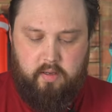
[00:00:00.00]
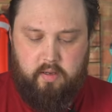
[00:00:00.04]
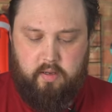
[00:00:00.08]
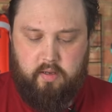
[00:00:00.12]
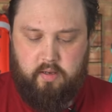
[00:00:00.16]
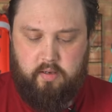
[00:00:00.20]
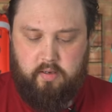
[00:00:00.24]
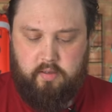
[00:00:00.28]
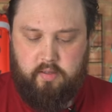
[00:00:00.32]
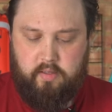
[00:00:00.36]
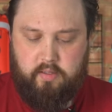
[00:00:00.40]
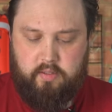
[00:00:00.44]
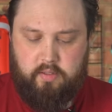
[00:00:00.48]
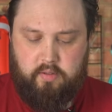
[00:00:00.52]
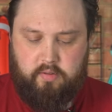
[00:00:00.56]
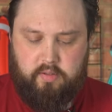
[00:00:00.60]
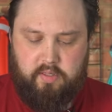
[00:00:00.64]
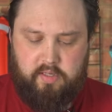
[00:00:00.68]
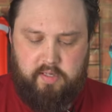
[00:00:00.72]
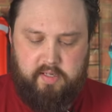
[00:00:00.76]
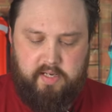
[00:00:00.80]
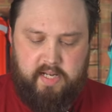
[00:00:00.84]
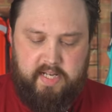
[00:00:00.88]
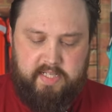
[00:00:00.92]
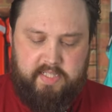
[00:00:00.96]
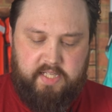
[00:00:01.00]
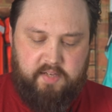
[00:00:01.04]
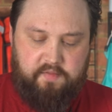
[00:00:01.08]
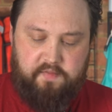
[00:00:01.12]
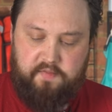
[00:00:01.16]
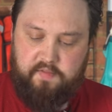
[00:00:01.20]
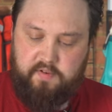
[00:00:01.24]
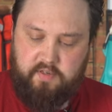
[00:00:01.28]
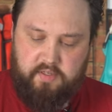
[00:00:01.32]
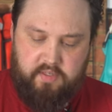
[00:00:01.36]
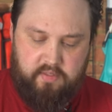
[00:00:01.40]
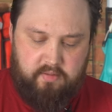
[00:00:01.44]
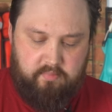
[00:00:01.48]
There's usually an
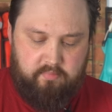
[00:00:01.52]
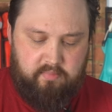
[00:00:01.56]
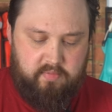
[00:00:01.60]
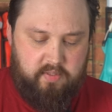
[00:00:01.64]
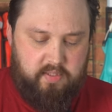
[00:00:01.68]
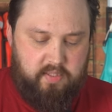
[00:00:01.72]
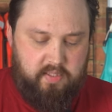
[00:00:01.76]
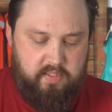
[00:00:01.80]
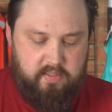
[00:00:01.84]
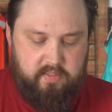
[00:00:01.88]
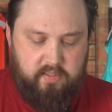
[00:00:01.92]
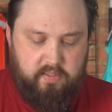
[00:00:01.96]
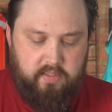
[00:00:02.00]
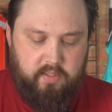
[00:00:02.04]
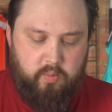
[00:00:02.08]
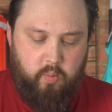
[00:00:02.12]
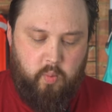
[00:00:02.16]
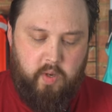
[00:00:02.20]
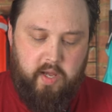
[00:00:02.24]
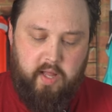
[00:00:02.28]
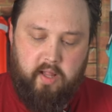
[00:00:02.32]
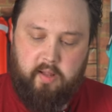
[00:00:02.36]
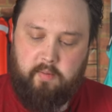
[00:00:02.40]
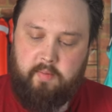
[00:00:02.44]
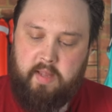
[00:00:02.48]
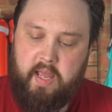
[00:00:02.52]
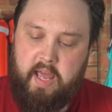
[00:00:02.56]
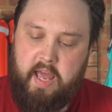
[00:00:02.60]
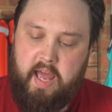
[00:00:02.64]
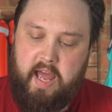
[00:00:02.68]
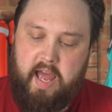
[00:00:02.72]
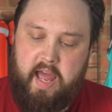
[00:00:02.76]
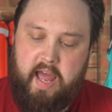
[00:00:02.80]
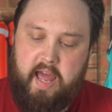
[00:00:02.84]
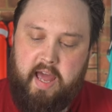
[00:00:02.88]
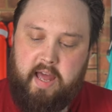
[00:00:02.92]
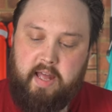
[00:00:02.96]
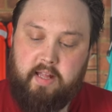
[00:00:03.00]
anti-friction disc as well.
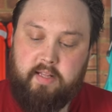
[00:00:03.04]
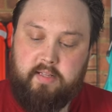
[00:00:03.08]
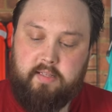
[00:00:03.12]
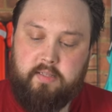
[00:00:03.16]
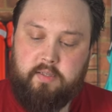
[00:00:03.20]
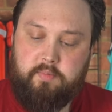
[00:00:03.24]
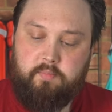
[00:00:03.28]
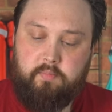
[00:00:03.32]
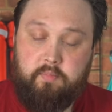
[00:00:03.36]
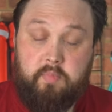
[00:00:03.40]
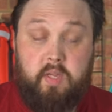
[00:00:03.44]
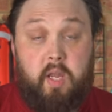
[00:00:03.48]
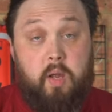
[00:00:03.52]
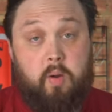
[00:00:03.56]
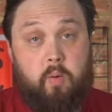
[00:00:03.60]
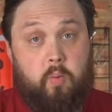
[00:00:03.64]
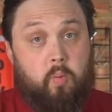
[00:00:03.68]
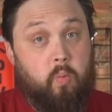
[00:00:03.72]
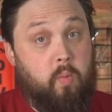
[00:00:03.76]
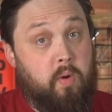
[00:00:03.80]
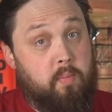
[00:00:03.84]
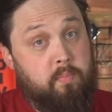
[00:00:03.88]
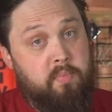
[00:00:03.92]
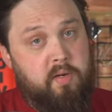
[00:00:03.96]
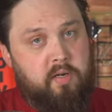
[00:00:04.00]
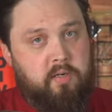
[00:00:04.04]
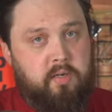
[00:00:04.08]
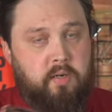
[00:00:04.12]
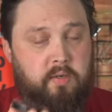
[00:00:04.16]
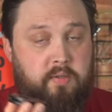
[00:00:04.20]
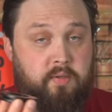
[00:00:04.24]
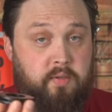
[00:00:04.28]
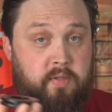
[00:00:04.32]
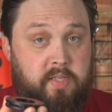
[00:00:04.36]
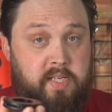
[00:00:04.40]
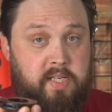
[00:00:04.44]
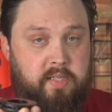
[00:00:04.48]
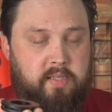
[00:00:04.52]
And one part
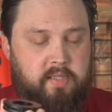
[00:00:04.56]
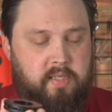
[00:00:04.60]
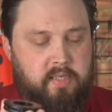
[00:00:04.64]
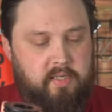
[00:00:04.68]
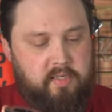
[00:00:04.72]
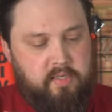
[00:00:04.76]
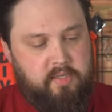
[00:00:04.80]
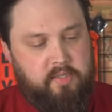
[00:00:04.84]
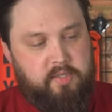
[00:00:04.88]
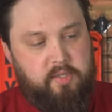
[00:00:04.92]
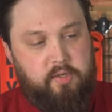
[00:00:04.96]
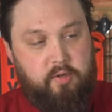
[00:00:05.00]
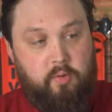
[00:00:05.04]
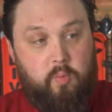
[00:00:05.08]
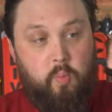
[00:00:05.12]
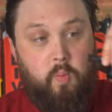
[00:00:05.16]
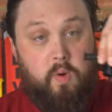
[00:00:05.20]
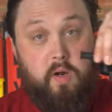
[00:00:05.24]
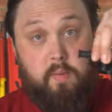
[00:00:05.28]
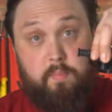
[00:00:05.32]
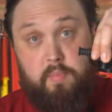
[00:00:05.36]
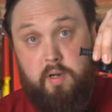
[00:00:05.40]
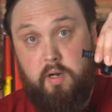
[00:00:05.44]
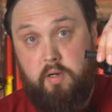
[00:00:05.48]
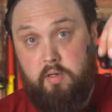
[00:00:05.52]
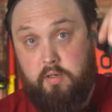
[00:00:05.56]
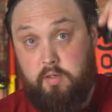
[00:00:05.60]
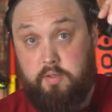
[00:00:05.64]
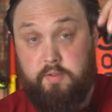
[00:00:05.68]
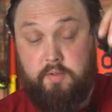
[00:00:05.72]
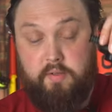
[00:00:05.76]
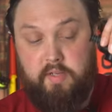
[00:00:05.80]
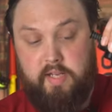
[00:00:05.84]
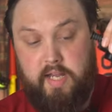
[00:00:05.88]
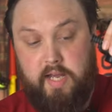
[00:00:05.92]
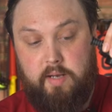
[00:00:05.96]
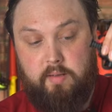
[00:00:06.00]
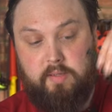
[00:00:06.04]
goes on the inside of your suit, one part goes
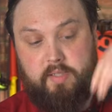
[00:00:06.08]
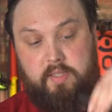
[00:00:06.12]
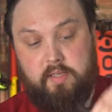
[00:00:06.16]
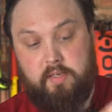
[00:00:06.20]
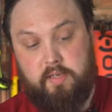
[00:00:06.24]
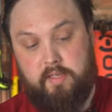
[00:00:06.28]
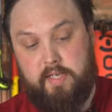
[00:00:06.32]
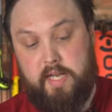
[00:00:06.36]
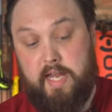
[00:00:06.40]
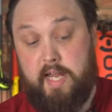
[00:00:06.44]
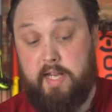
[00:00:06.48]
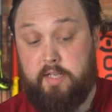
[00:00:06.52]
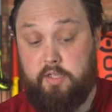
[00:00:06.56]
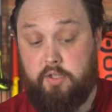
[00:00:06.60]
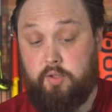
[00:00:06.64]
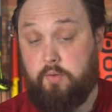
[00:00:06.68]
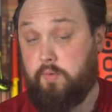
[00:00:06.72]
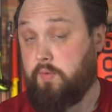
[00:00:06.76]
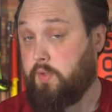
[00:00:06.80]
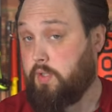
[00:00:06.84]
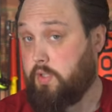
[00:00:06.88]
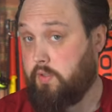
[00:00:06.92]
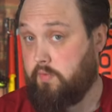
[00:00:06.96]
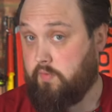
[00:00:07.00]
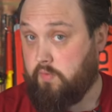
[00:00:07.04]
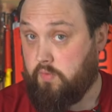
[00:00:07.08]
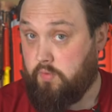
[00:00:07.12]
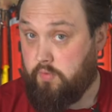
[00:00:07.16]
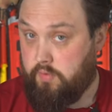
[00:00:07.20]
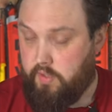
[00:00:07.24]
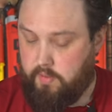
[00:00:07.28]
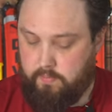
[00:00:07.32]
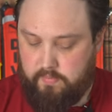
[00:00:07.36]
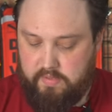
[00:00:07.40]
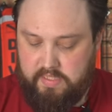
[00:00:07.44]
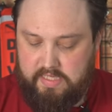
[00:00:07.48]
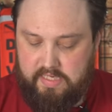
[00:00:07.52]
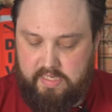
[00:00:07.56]
on the outside, and you screw
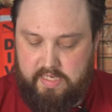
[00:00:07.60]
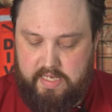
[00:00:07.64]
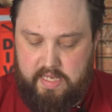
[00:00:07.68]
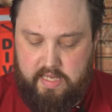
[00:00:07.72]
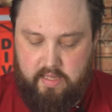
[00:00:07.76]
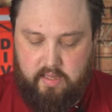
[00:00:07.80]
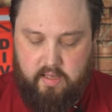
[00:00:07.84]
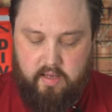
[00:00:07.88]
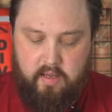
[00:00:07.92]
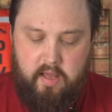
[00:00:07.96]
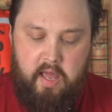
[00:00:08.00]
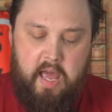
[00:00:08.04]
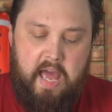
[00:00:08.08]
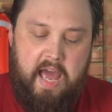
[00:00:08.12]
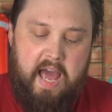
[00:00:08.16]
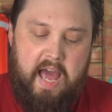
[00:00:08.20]
them together.